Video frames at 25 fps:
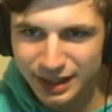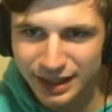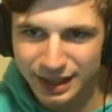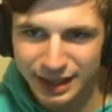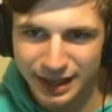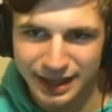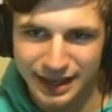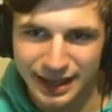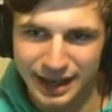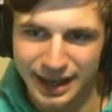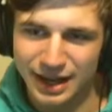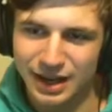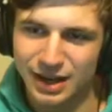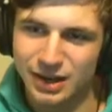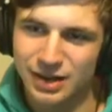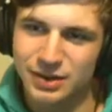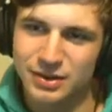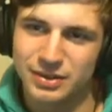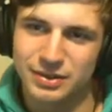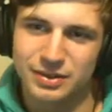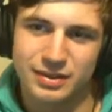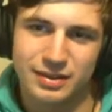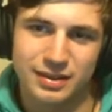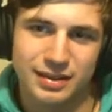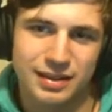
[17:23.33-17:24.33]
And
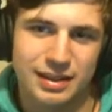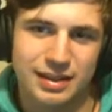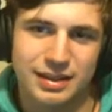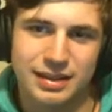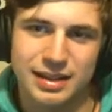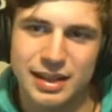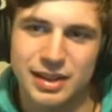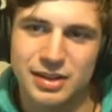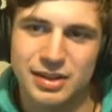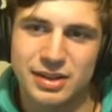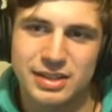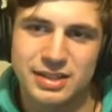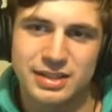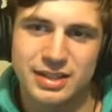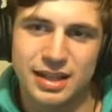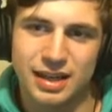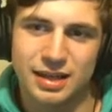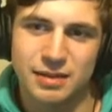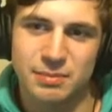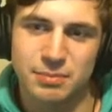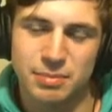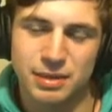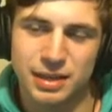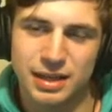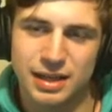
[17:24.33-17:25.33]
now Larry's
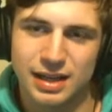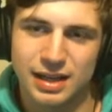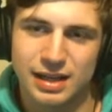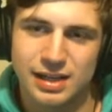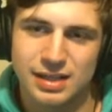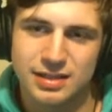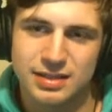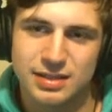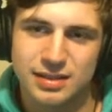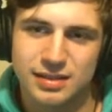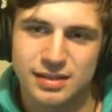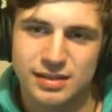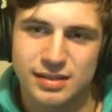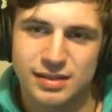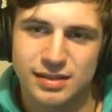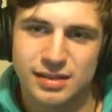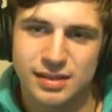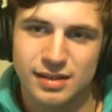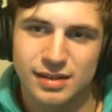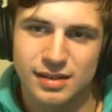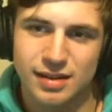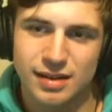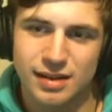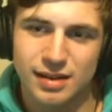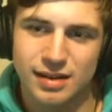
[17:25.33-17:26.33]
done because
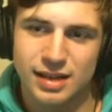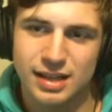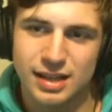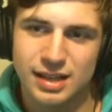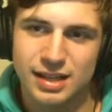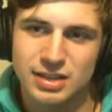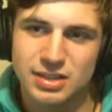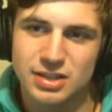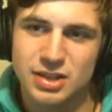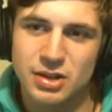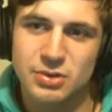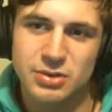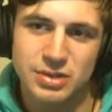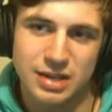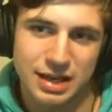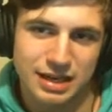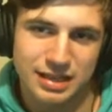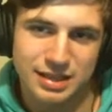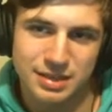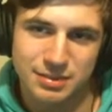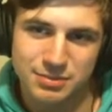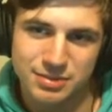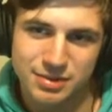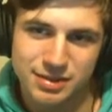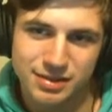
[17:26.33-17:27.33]
he has no
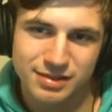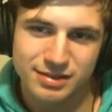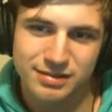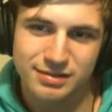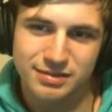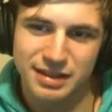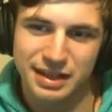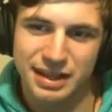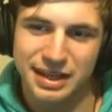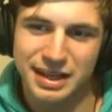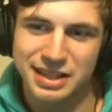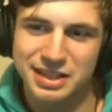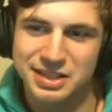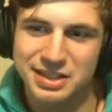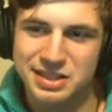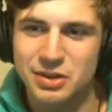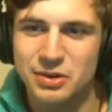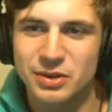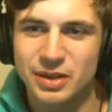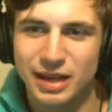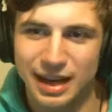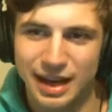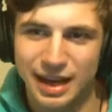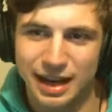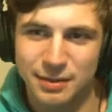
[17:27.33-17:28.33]
Sanctums. He has
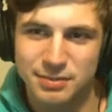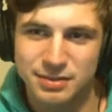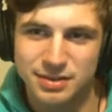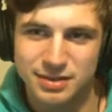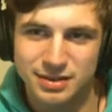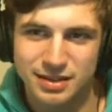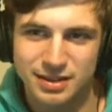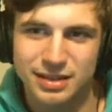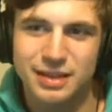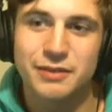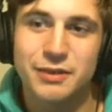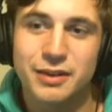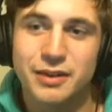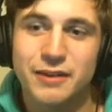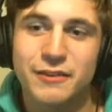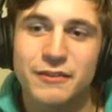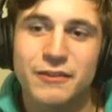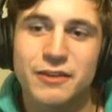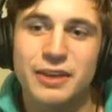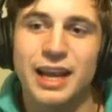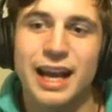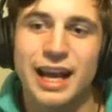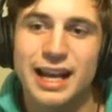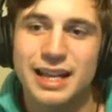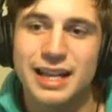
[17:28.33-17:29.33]
no camps. Even if
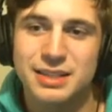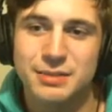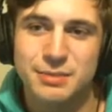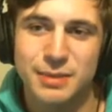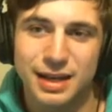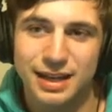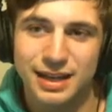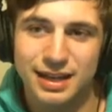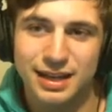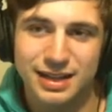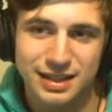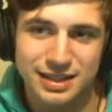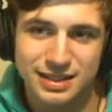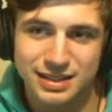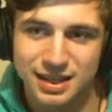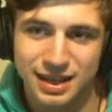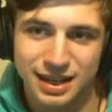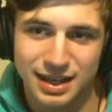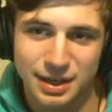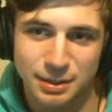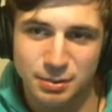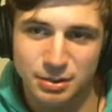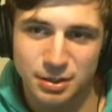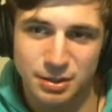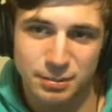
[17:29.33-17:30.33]
he has mana, he's
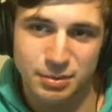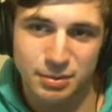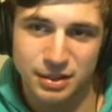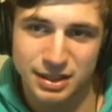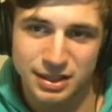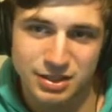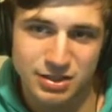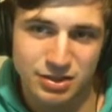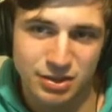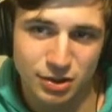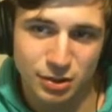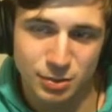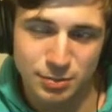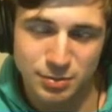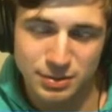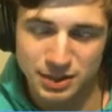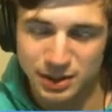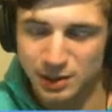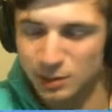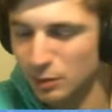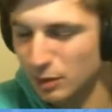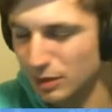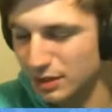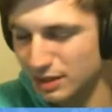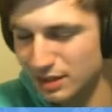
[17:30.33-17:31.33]
not able to place troops.
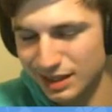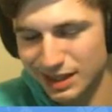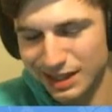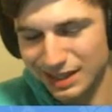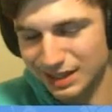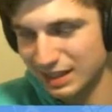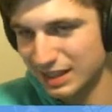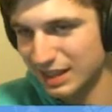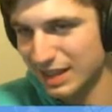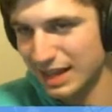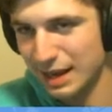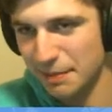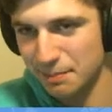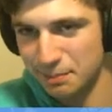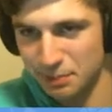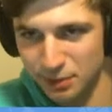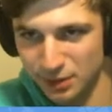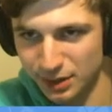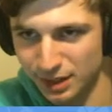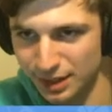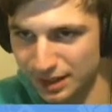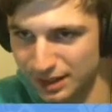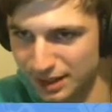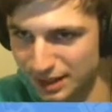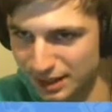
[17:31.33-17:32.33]
And once you get to that
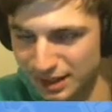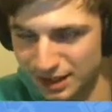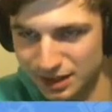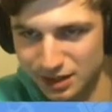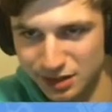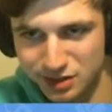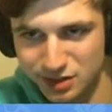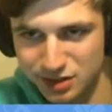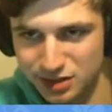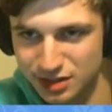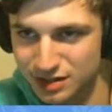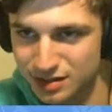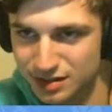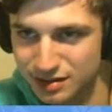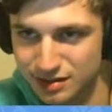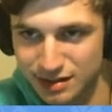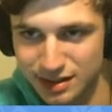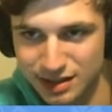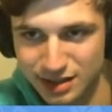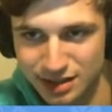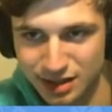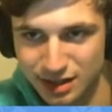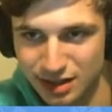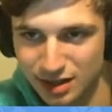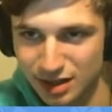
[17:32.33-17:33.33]
point, you're just,
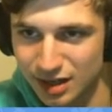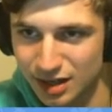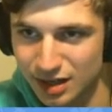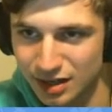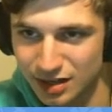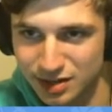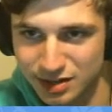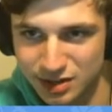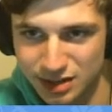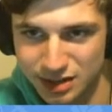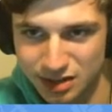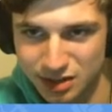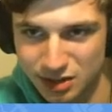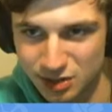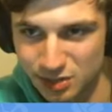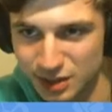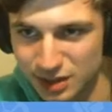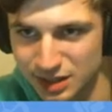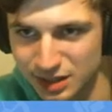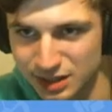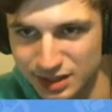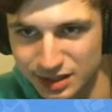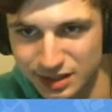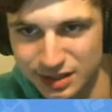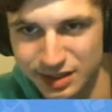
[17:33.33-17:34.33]
it's a goner
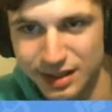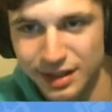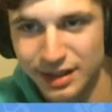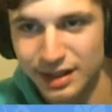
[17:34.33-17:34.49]
situation.